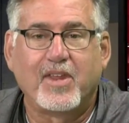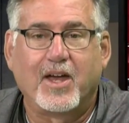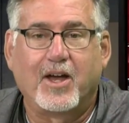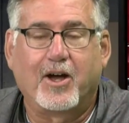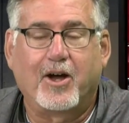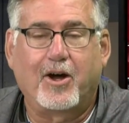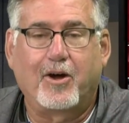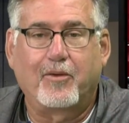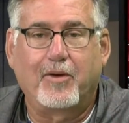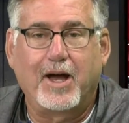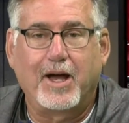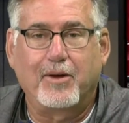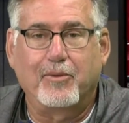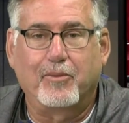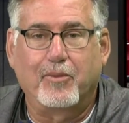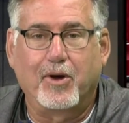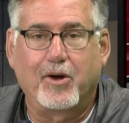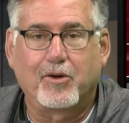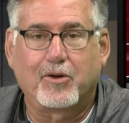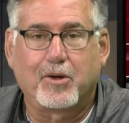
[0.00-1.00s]
All right,
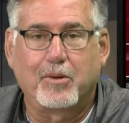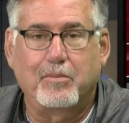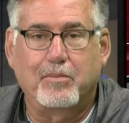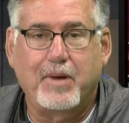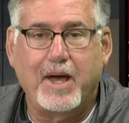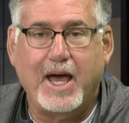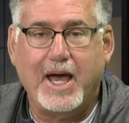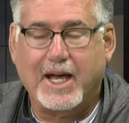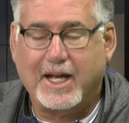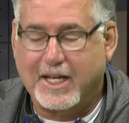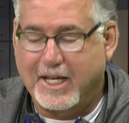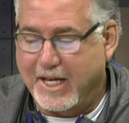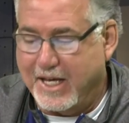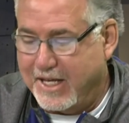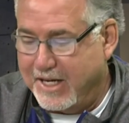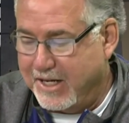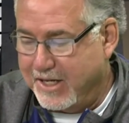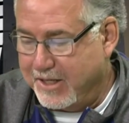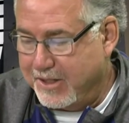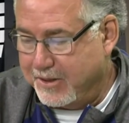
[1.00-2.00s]
welcome back.
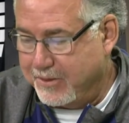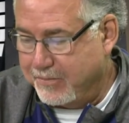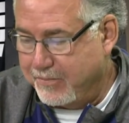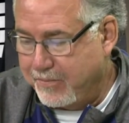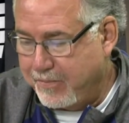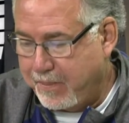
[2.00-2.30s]
And uh,